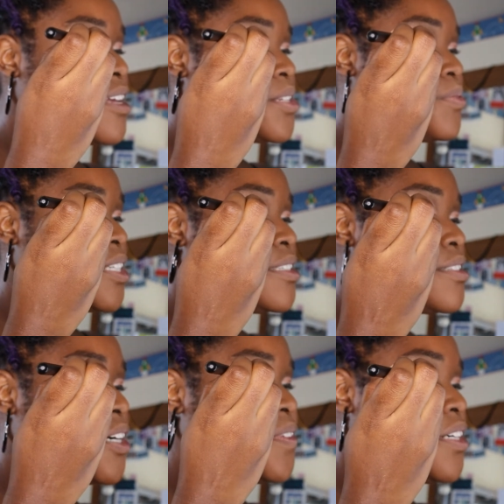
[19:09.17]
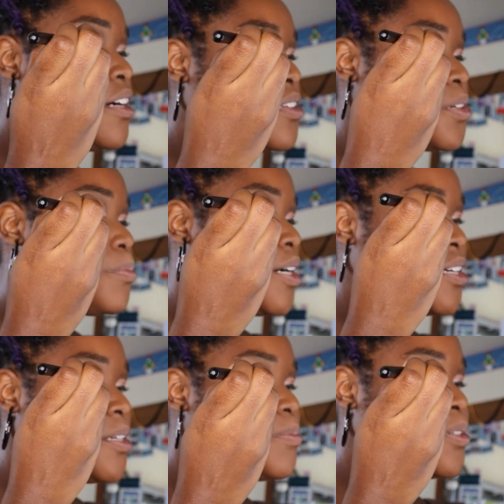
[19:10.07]
That's when I discovered
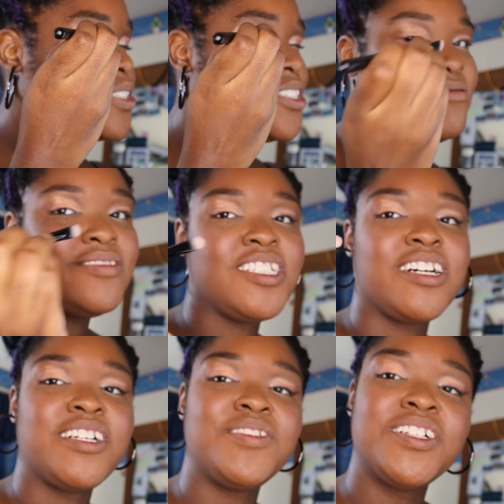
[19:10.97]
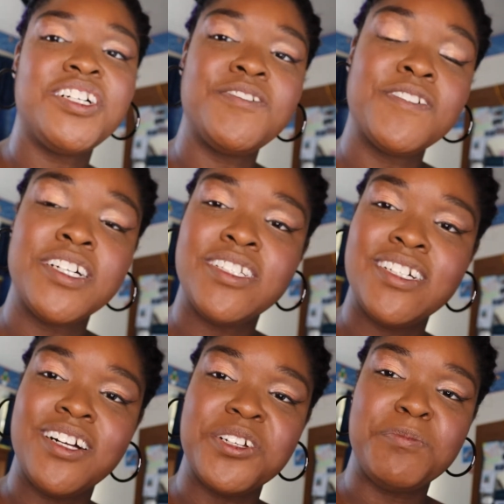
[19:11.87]
Colourpop. Shout out to
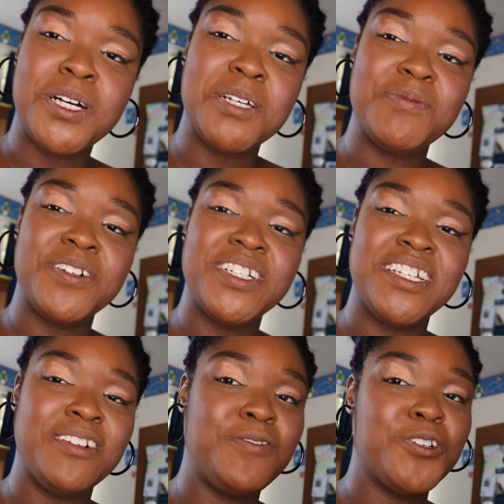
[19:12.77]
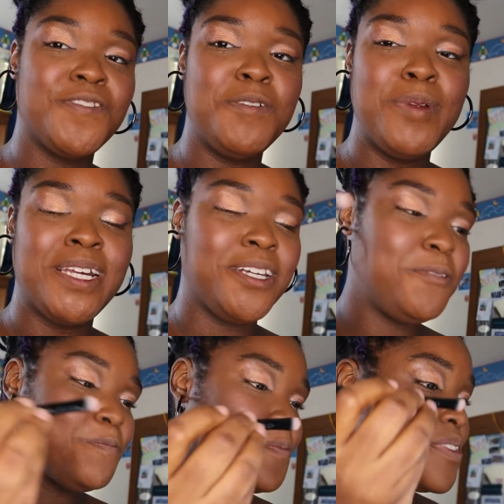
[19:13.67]
Colourpop for the affordable
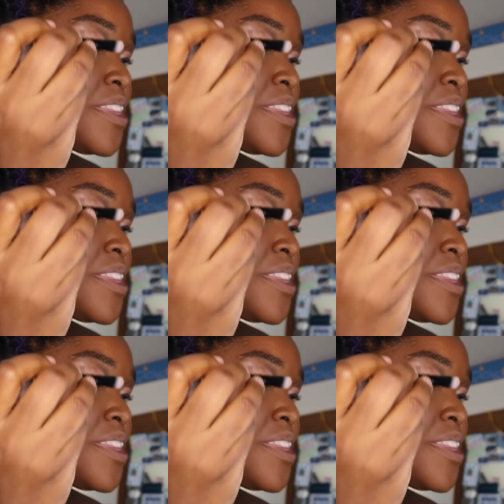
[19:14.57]
makeup.